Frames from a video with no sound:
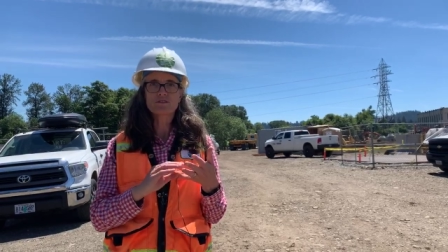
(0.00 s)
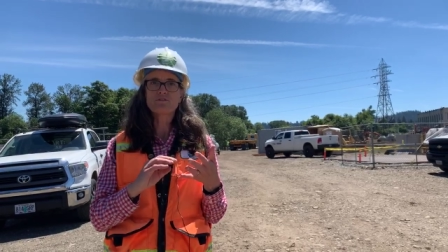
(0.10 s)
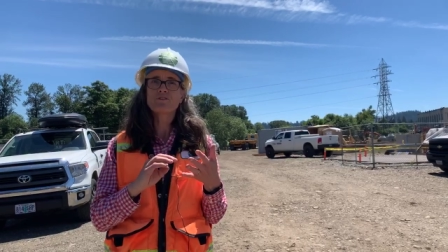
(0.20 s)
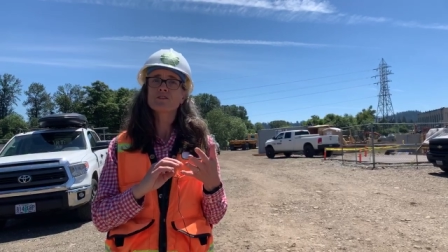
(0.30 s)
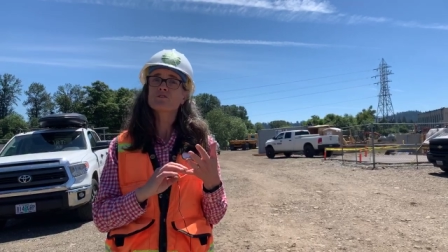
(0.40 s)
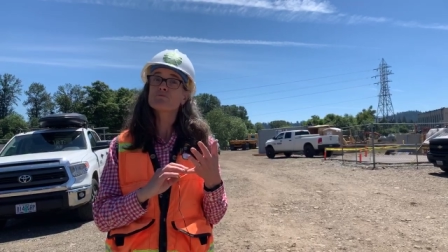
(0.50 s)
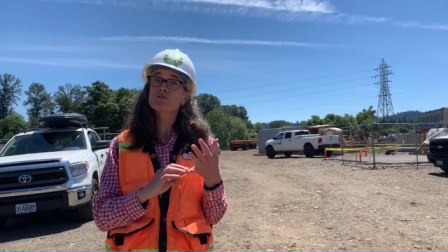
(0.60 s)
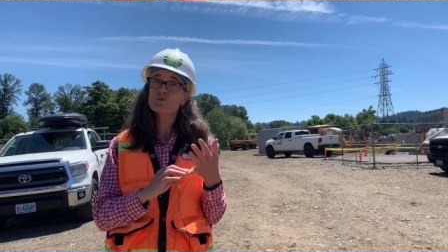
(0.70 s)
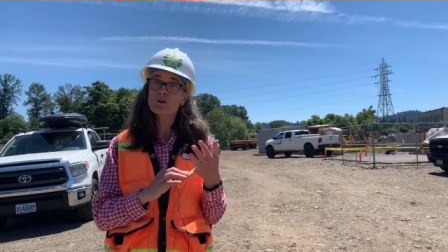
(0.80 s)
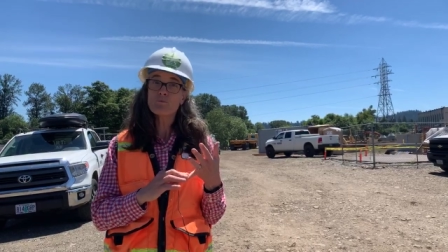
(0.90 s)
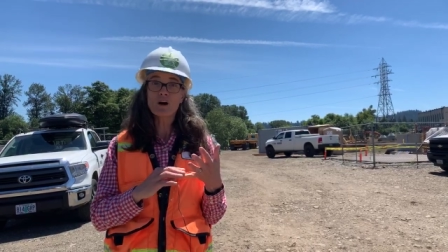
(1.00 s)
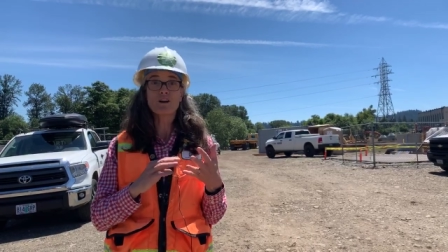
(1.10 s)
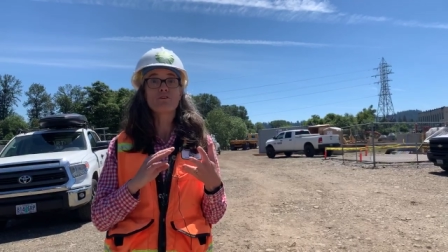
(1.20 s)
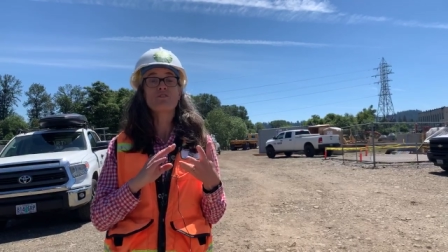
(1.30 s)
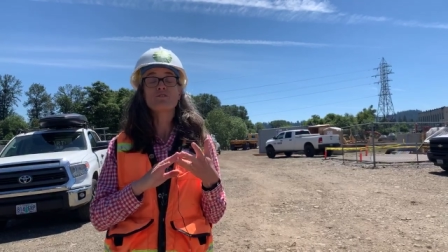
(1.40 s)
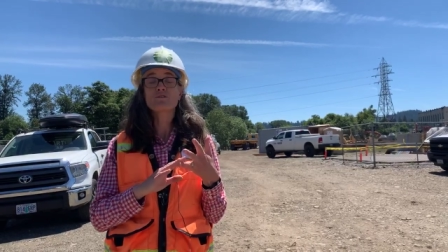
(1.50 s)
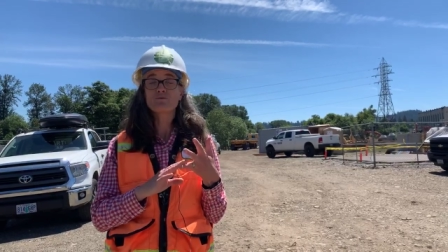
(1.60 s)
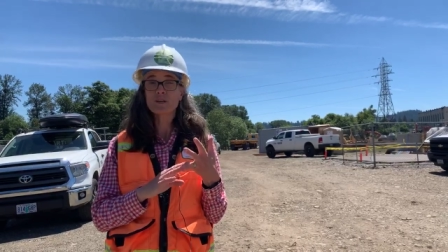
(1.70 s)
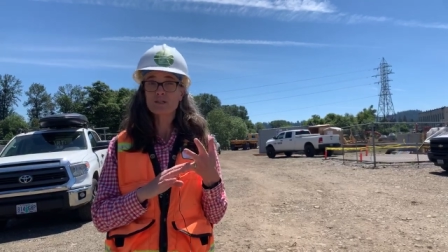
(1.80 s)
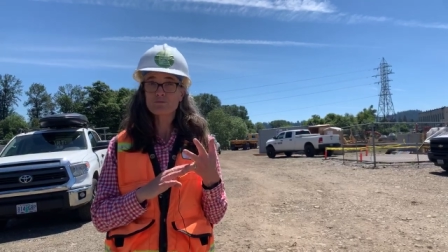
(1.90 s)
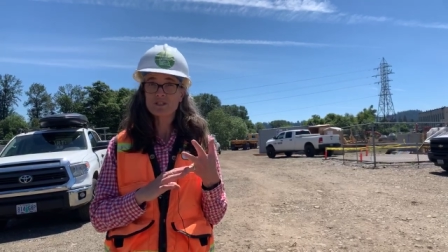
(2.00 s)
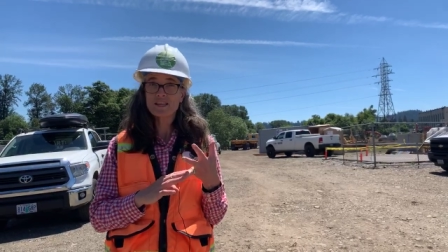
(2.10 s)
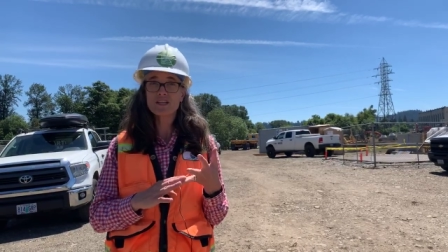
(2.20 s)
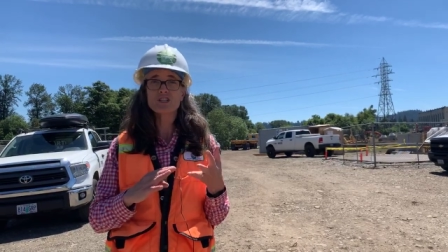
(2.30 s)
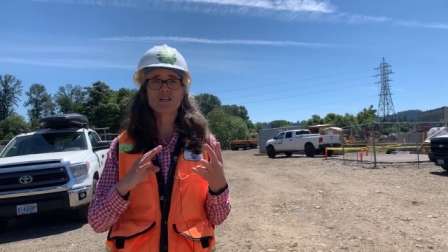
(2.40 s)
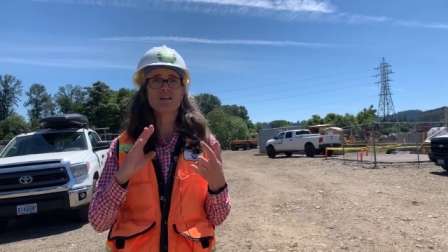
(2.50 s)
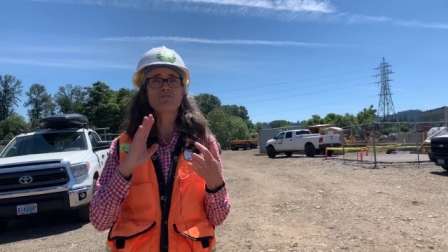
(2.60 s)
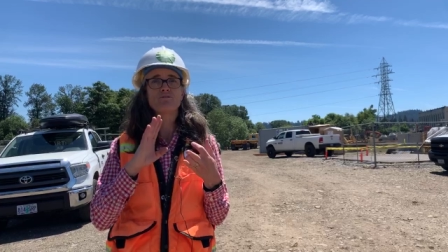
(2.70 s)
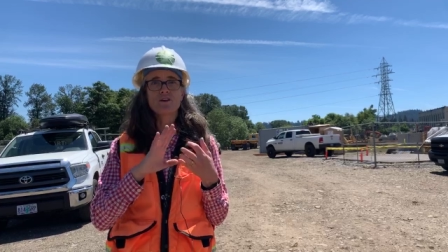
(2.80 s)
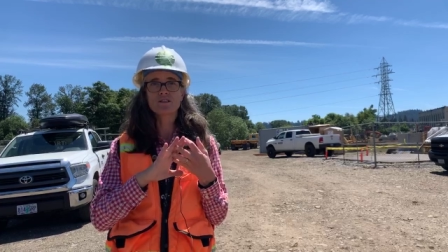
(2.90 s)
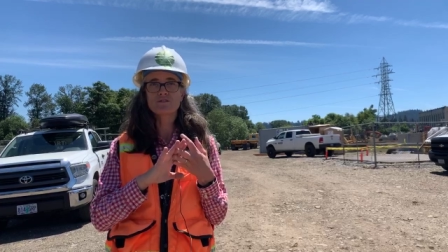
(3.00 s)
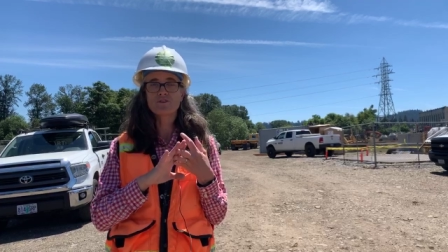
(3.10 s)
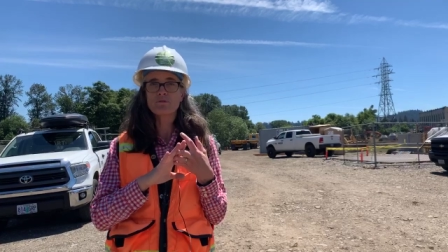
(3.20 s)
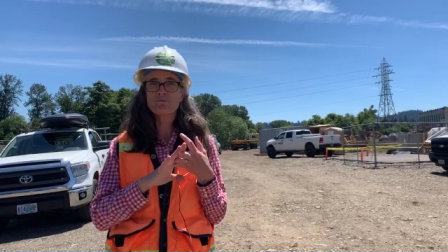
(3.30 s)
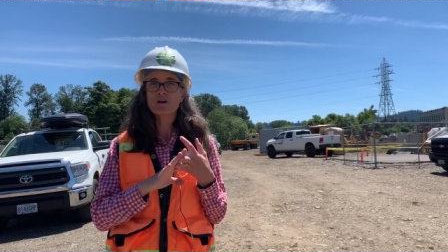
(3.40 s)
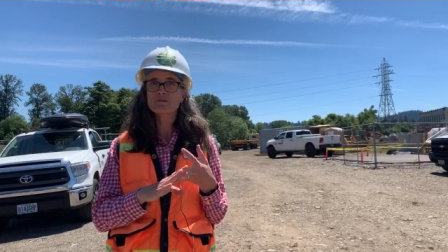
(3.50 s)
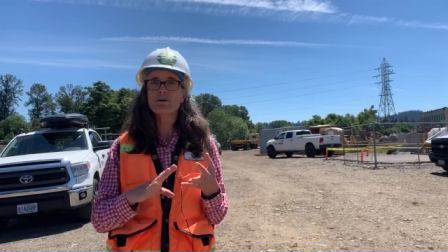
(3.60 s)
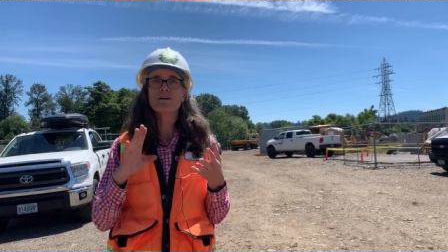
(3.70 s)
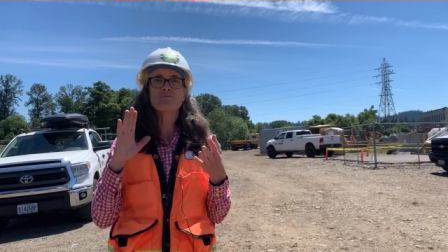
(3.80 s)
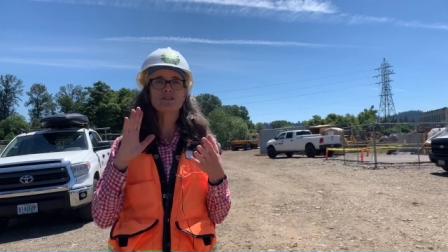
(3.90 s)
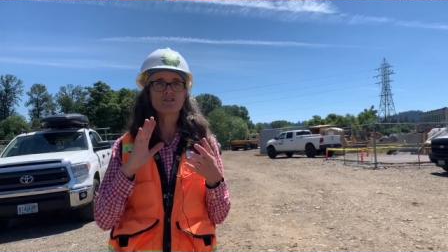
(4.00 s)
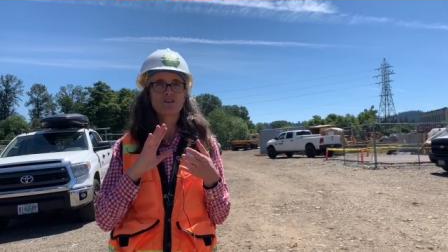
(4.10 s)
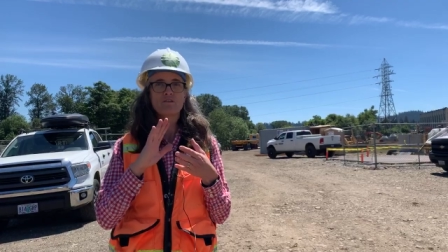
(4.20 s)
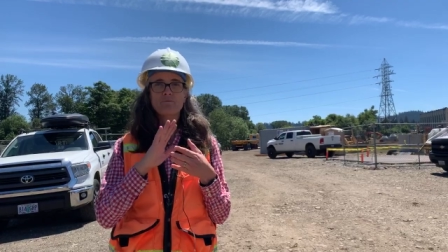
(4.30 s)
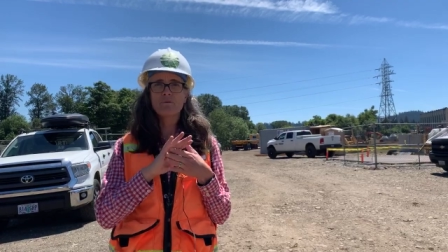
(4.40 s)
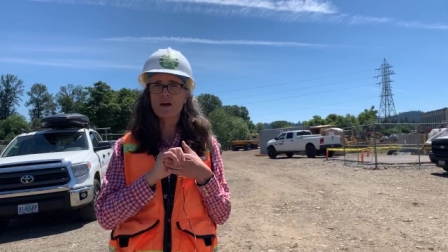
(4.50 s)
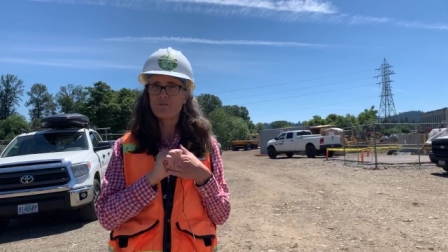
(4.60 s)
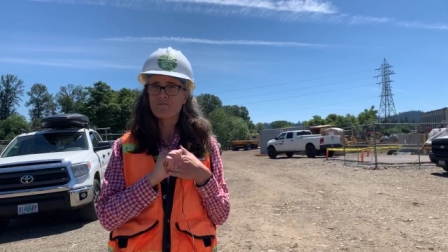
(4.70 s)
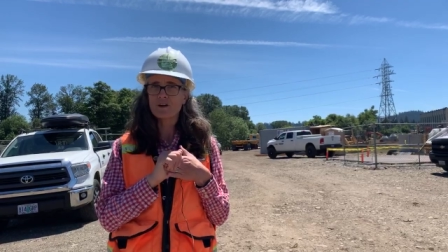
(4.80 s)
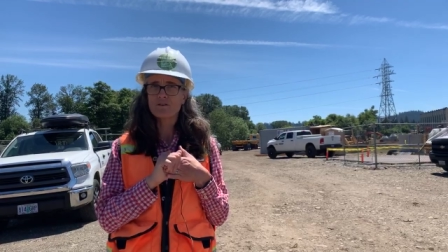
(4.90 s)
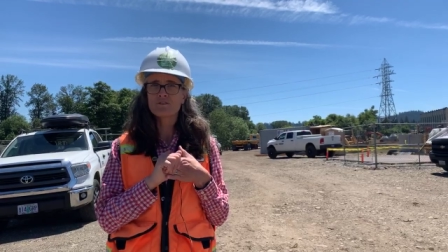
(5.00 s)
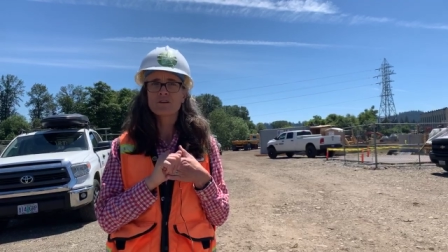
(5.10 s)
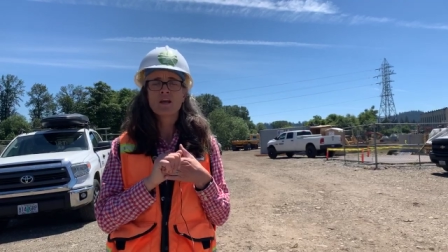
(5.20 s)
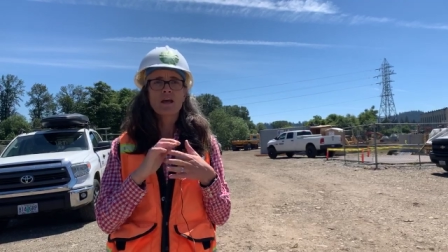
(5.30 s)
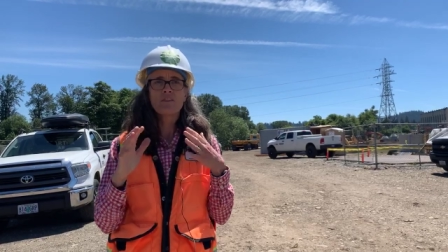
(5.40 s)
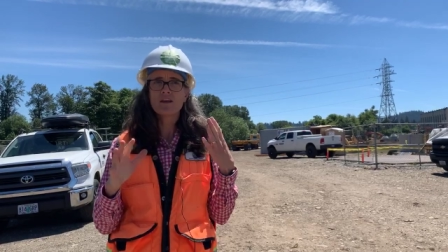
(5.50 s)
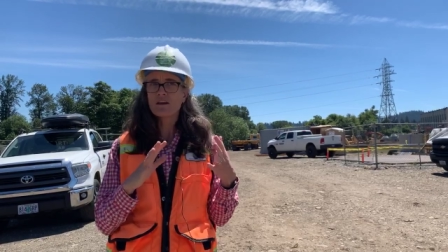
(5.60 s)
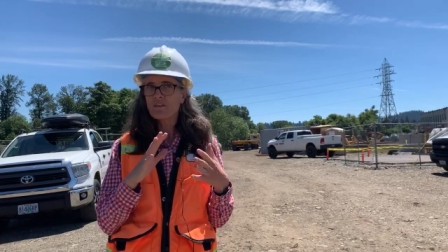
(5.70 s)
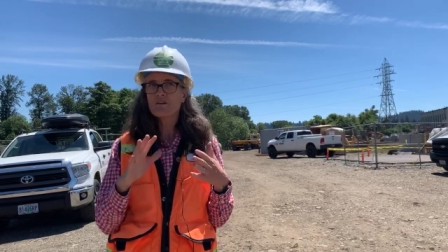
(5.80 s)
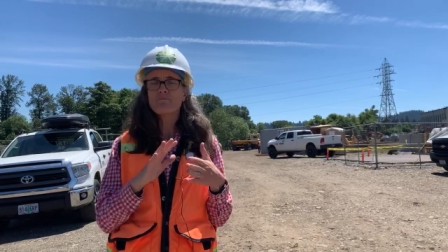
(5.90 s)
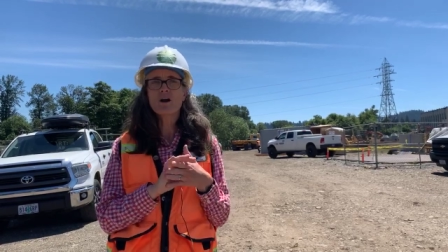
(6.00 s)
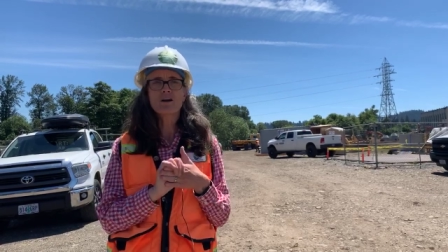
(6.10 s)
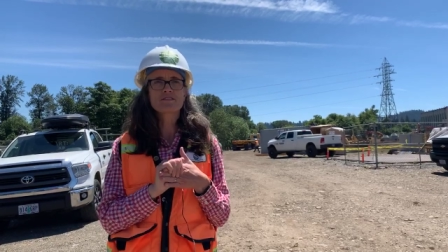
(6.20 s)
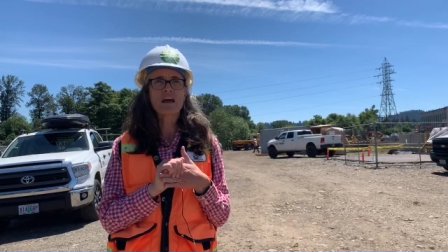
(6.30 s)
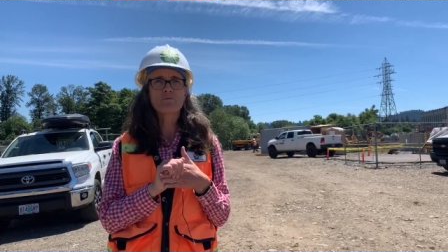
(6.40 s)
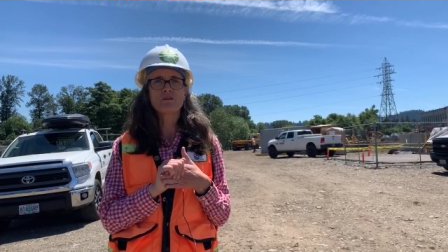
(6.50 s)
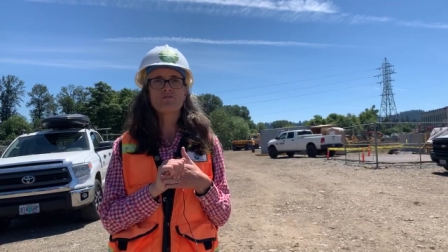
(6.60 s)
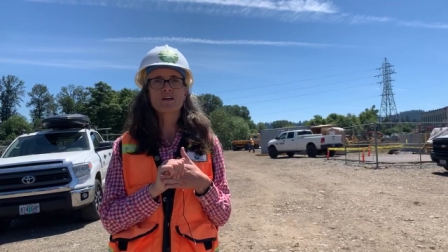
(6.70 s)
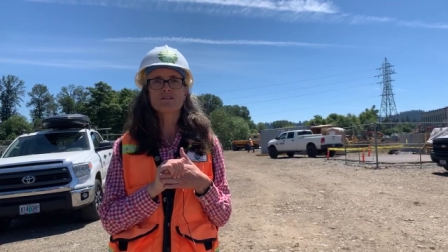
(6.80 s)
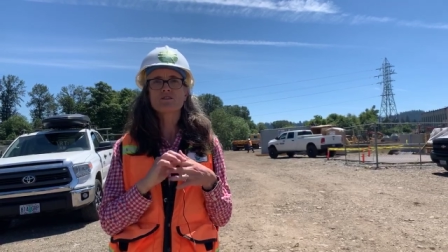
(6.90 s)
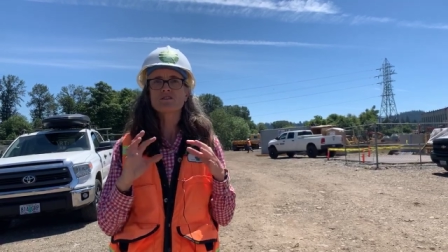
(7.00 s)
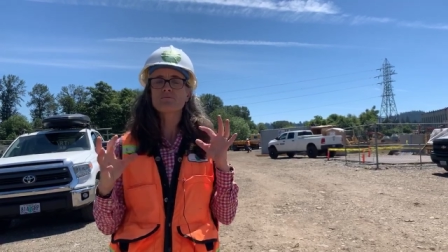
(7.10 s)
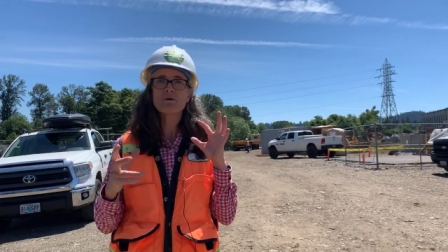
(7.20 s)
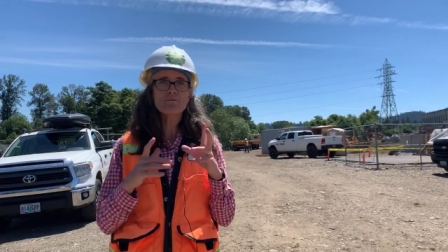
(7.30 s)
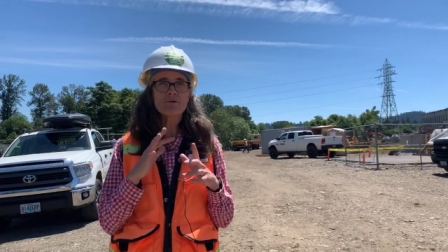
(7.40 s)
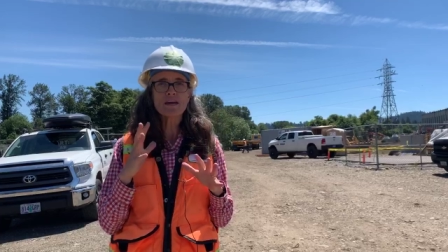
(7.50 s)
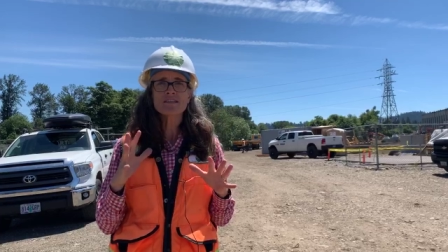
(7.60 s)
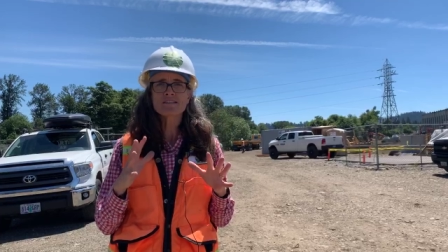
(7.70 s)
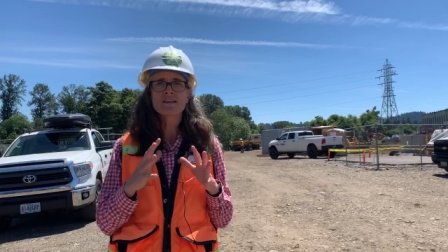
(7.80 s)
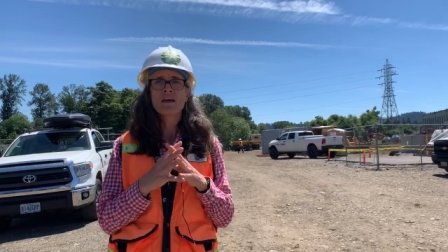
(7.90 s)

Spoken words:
So funds from stormwater, funds from transportation, funds from the Parks Bond Measure fund, and then other parks capital funds. So it's a big mix,